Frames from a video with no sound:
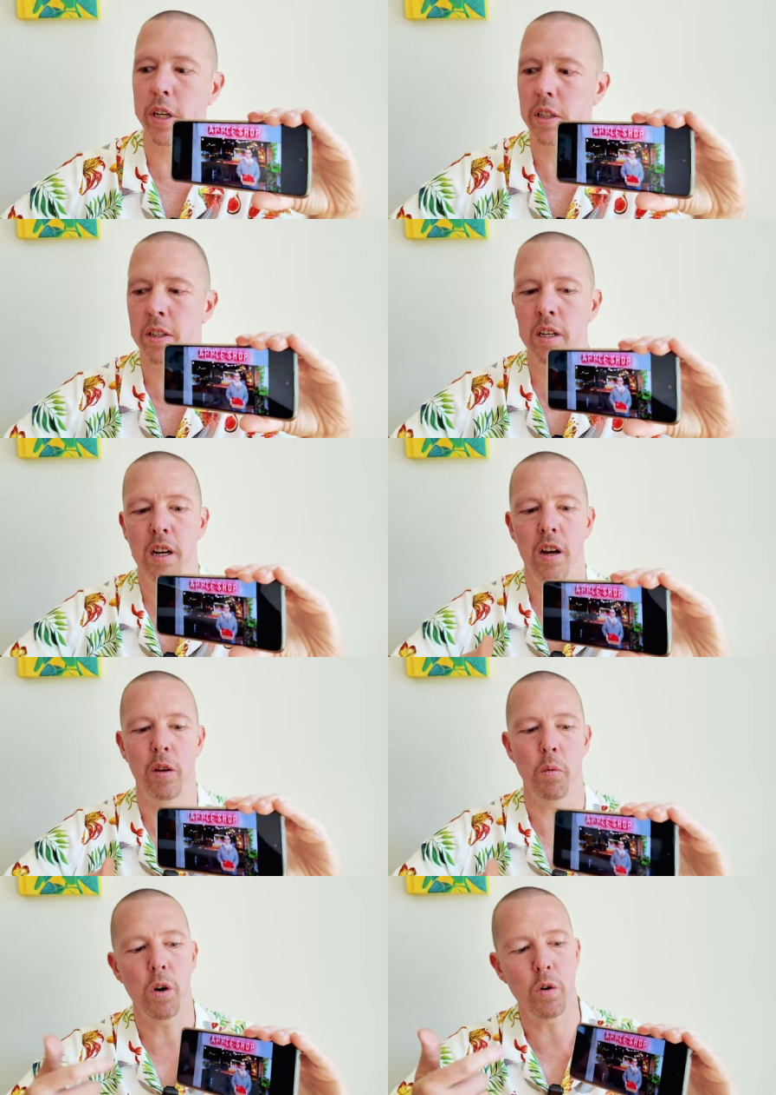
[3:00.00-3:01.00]
prints on
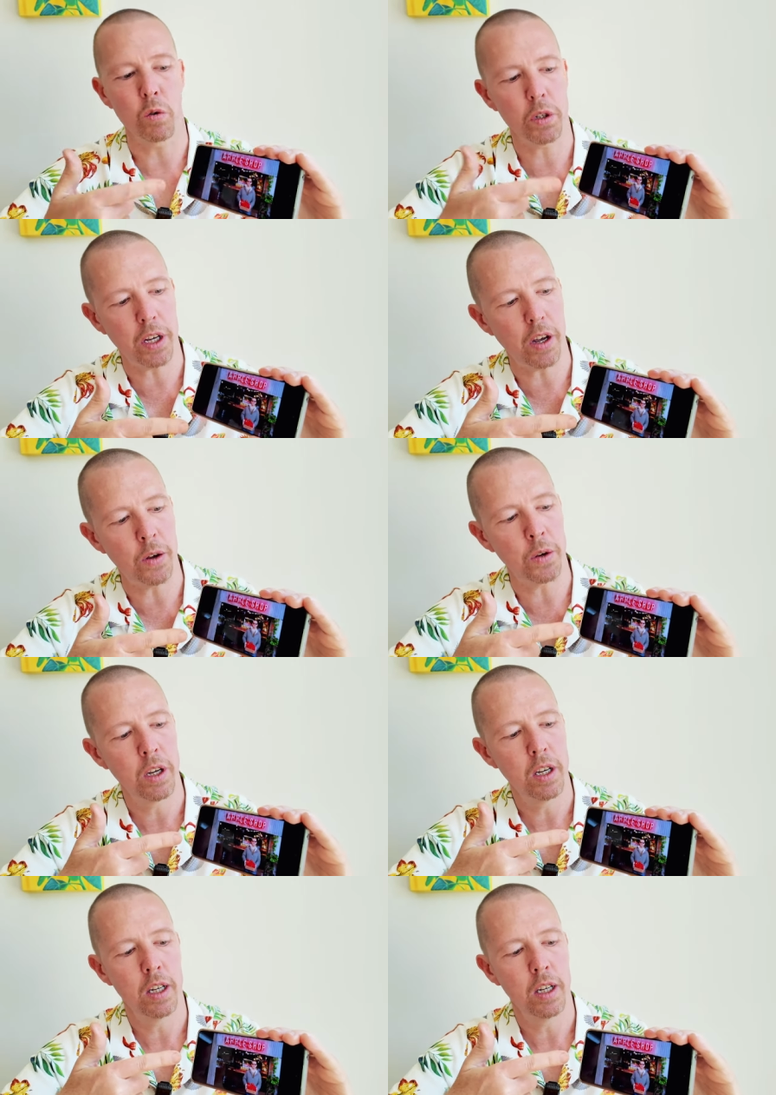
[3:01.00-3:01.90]
the wall. So